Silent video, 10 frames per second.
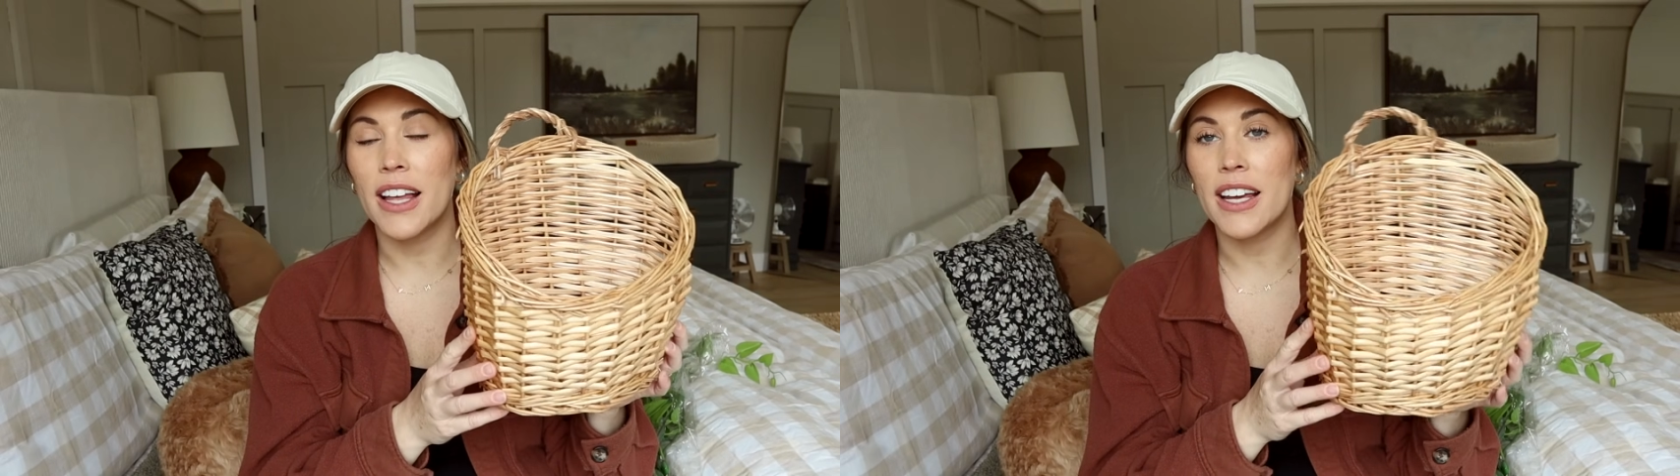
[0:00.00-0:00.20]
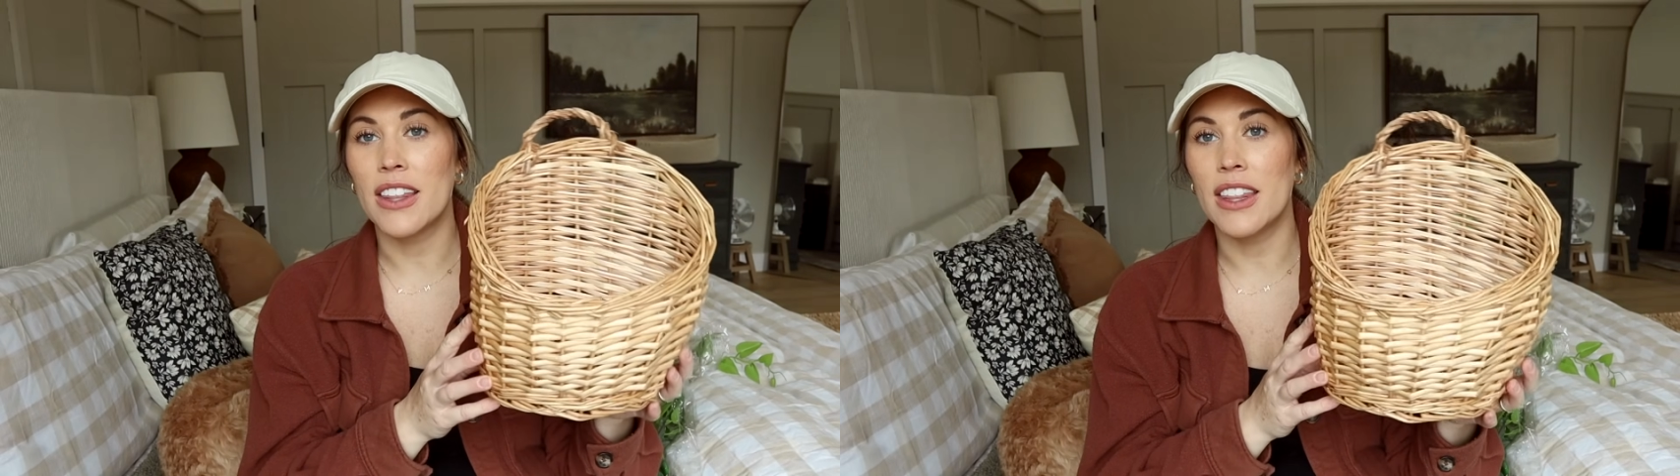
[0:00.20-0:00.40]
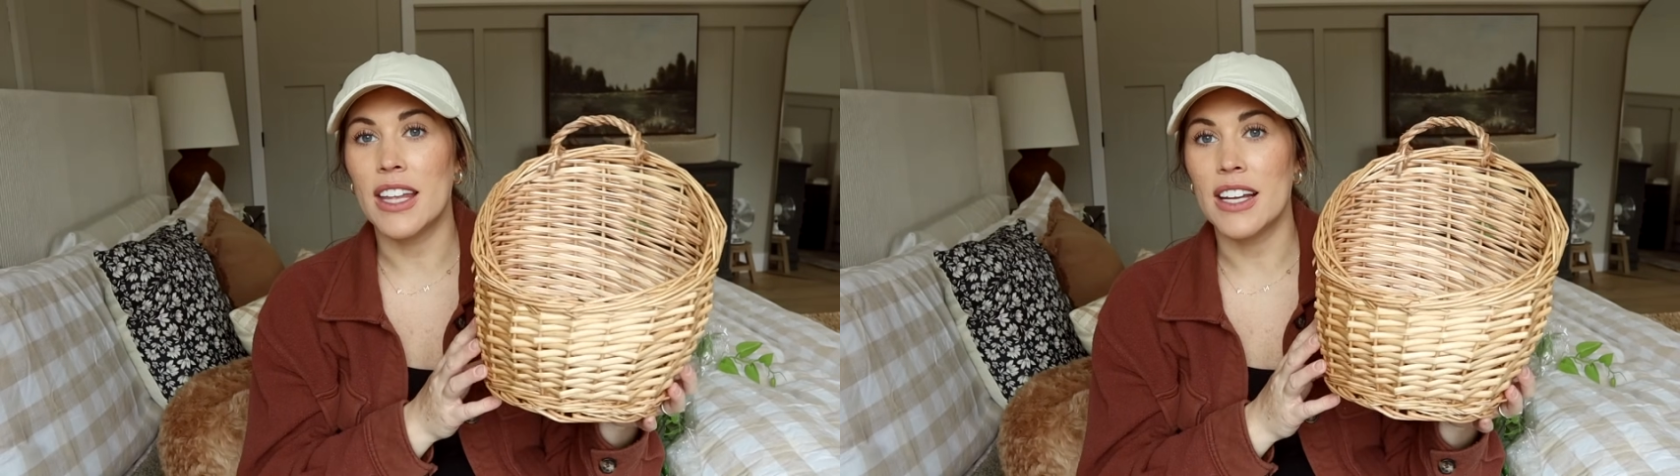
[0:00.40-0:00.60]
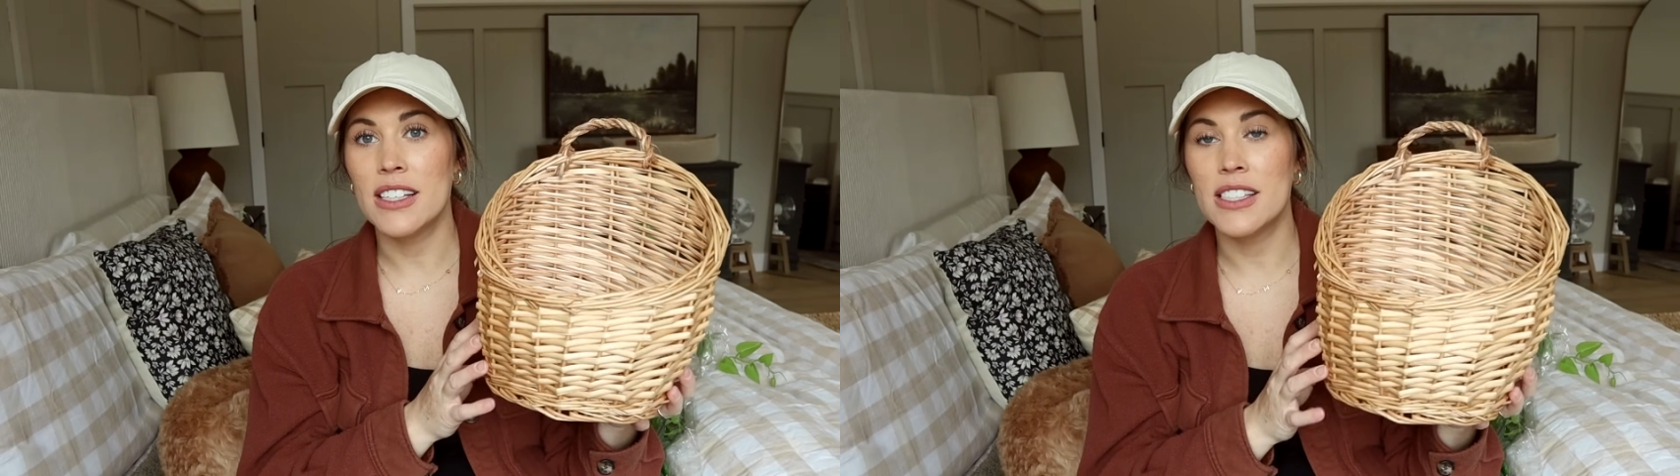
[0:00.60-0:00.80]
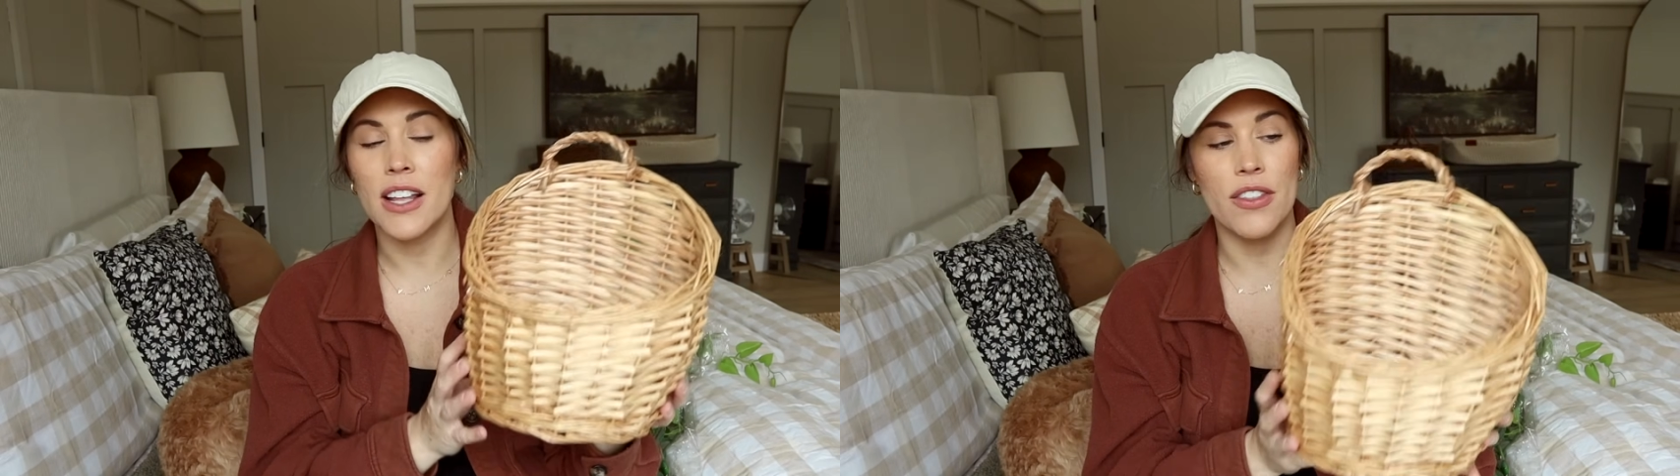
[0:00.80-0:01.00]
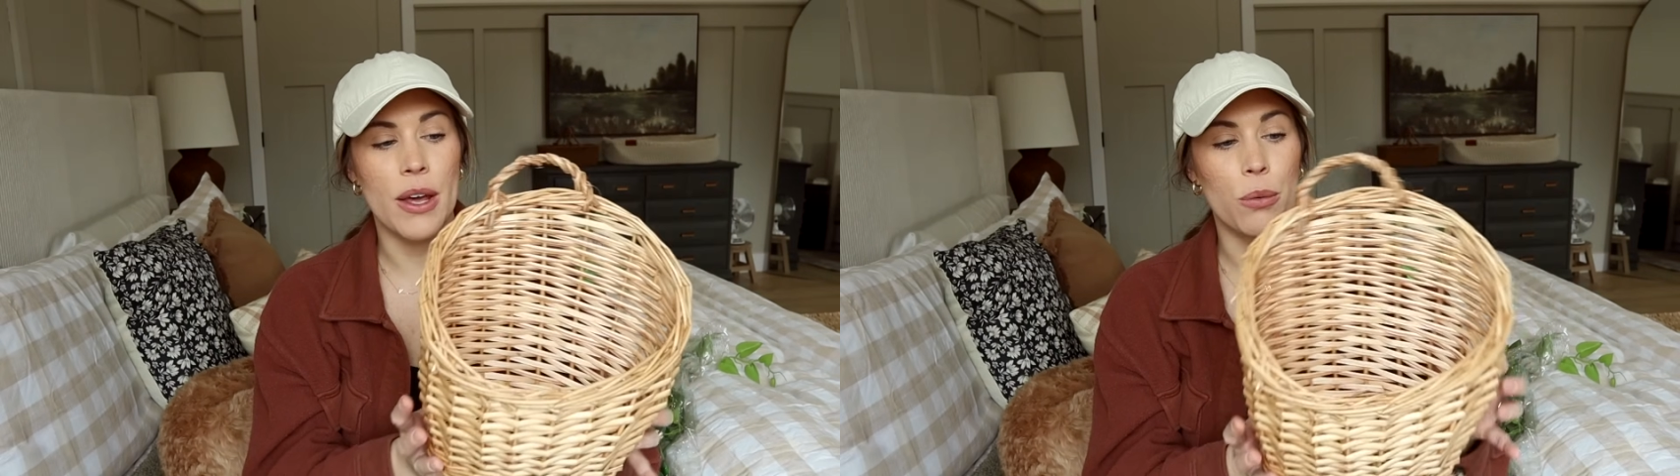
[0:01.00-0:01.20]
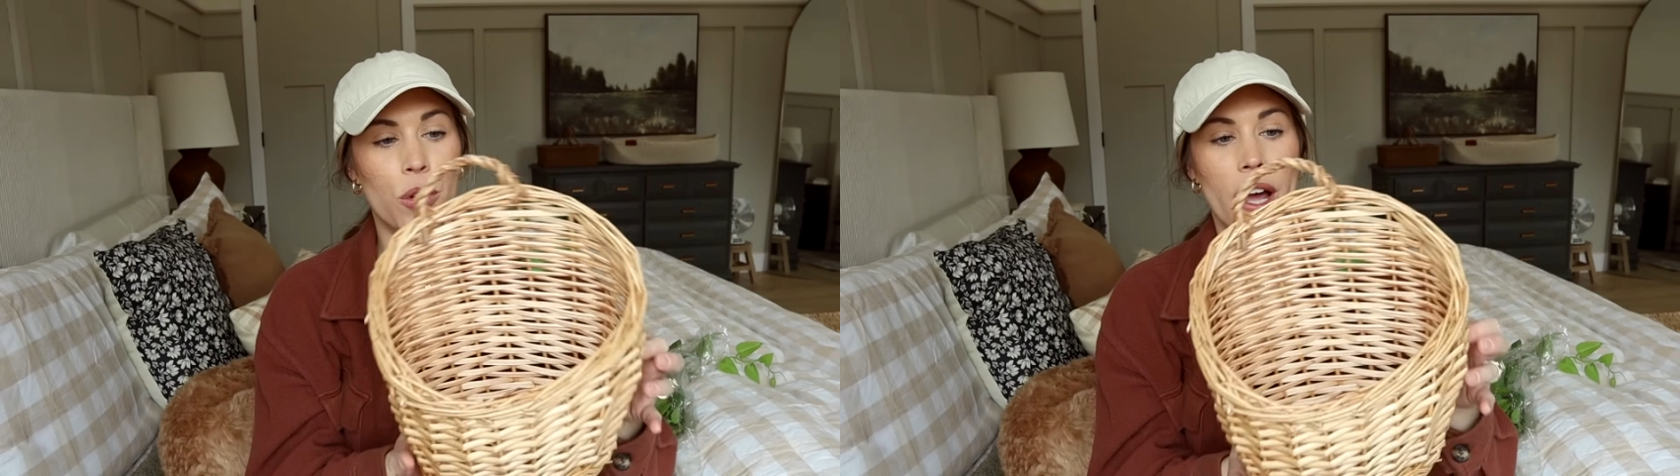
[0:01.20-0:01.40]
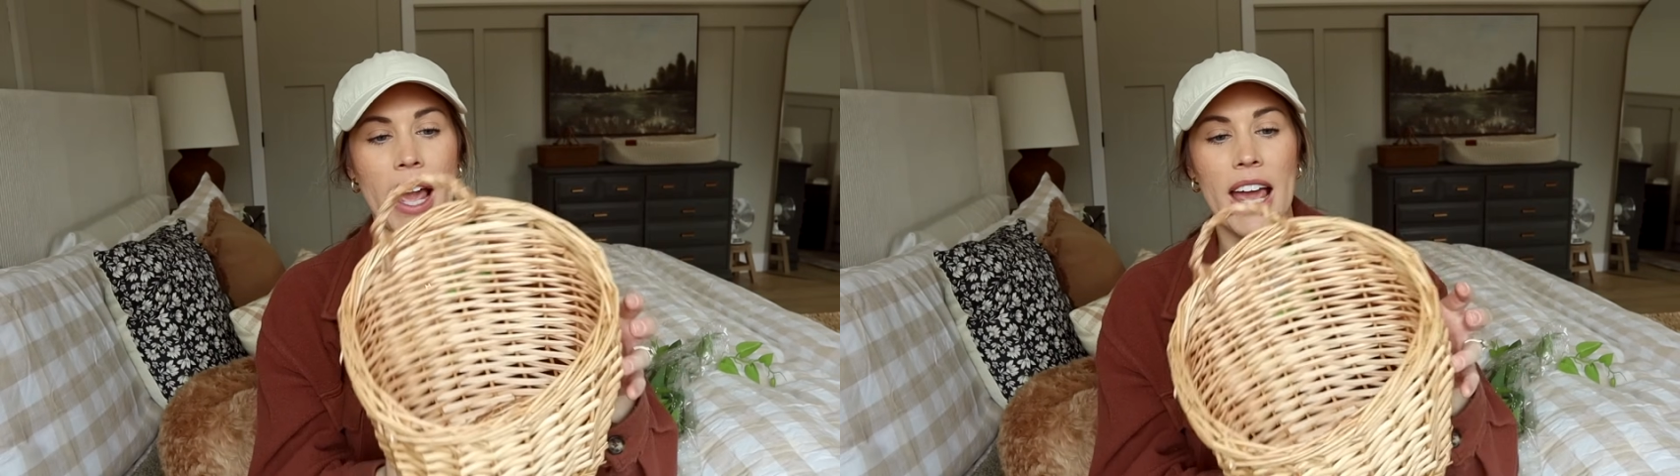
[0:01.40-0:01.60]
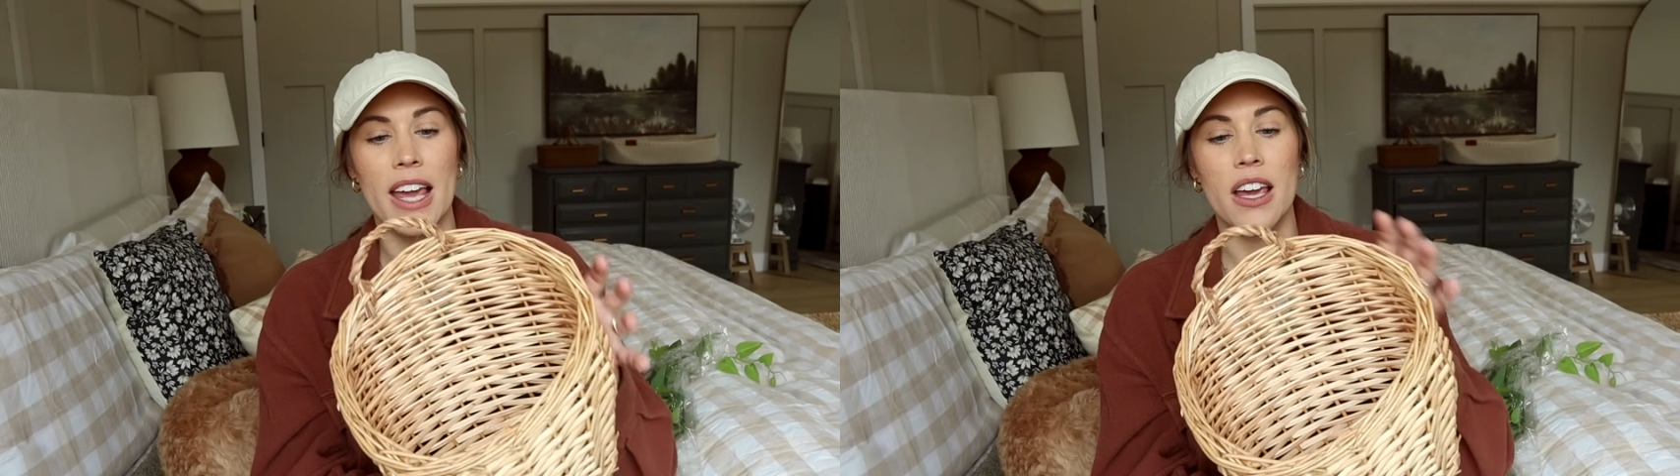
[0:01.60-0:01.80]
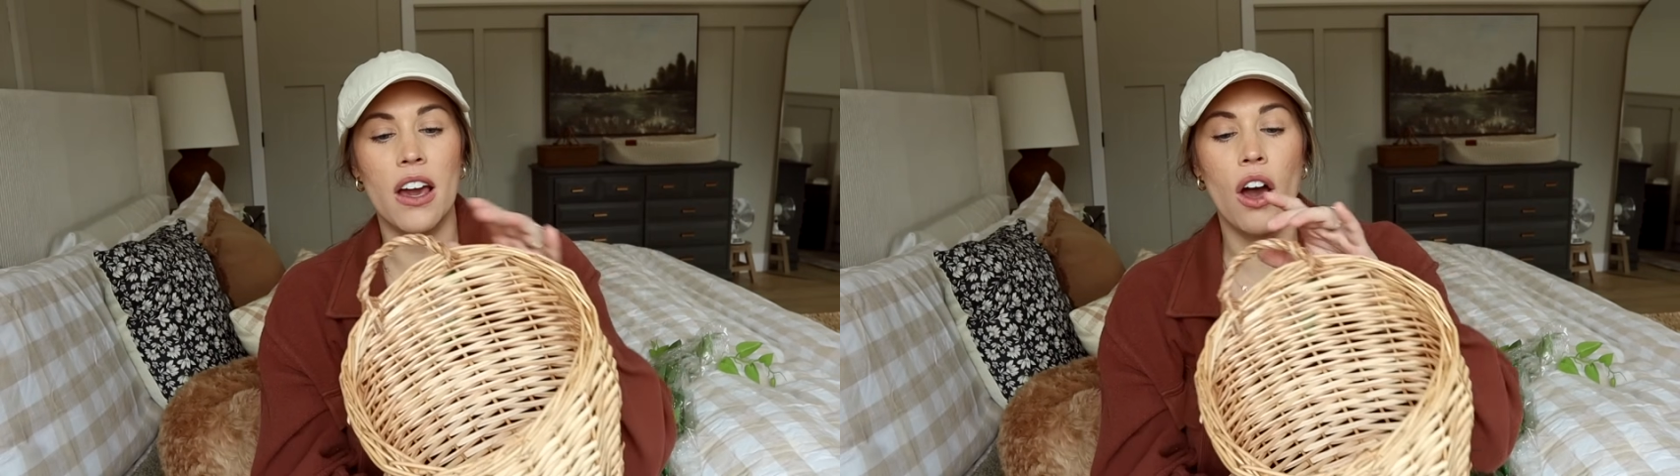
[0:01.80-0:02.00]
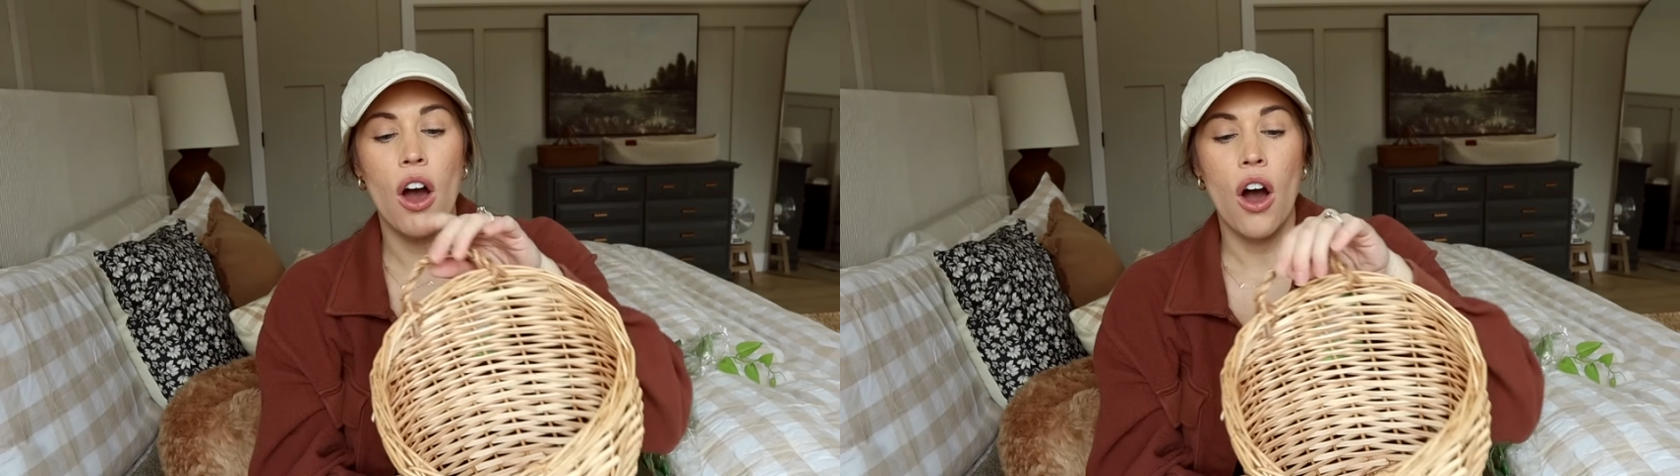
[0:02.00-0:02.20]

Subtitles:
like this that will hang